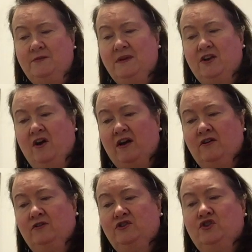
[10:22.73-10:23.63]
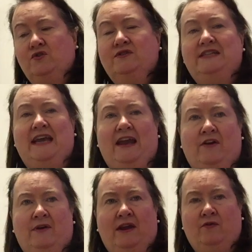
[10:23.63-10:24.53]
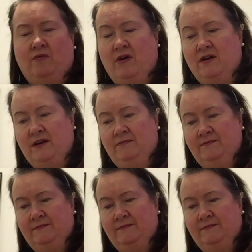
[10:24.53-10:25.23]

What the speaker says: McGonagall turned to Harry and Ron.